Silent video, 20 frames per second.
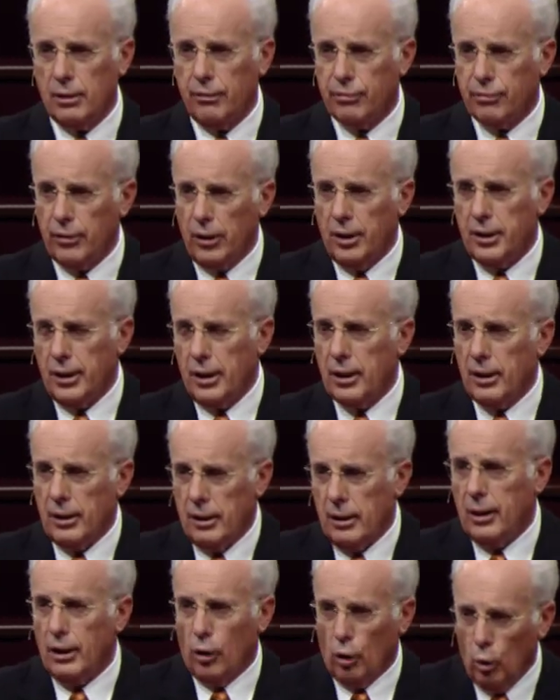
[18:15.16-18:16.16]

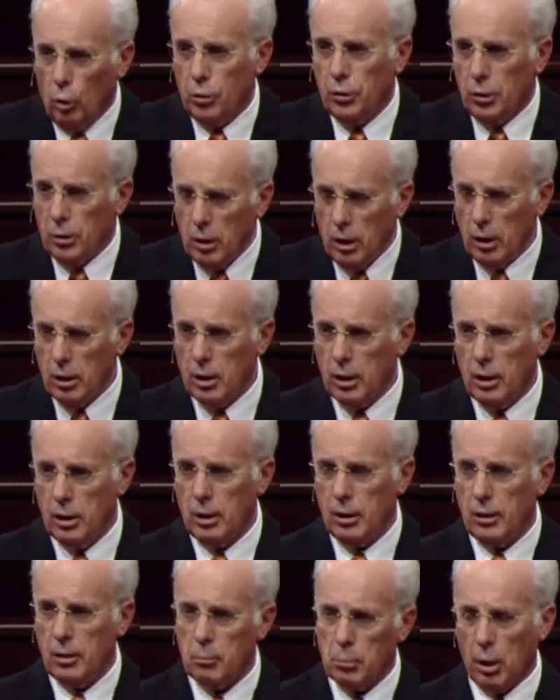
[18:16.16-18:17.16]
confronting an older
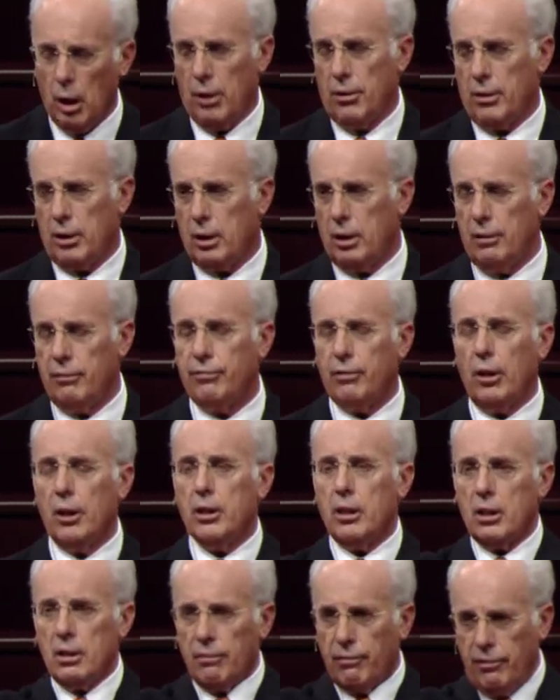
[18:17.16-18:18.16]
brother,
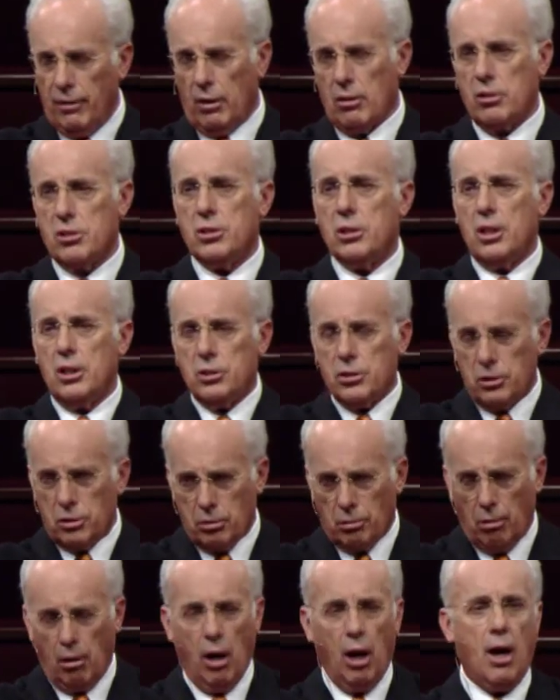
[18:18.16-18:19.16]
confronting the Pharisees,
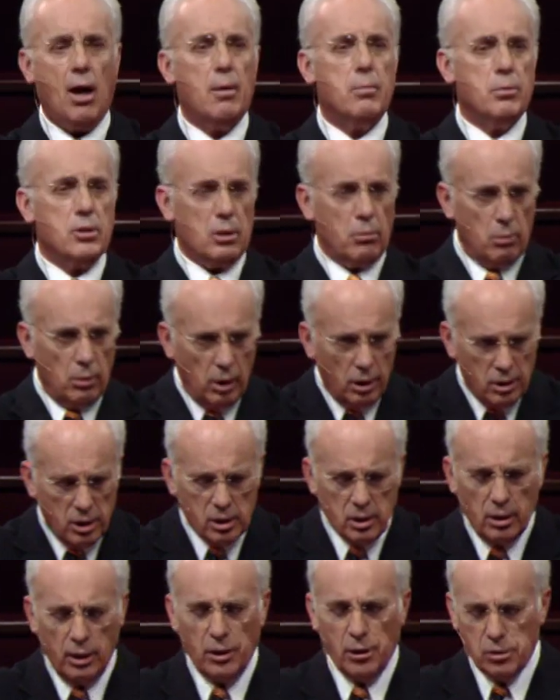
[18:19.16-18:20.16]
the scribes, the
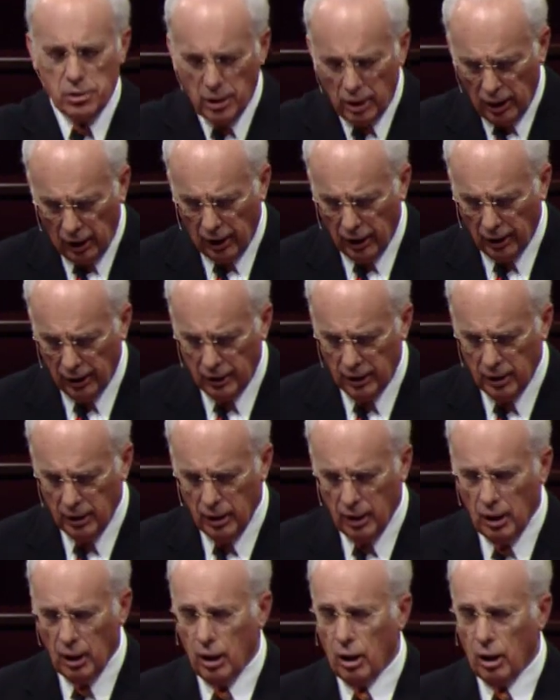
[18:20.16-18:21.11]
religious leaders again,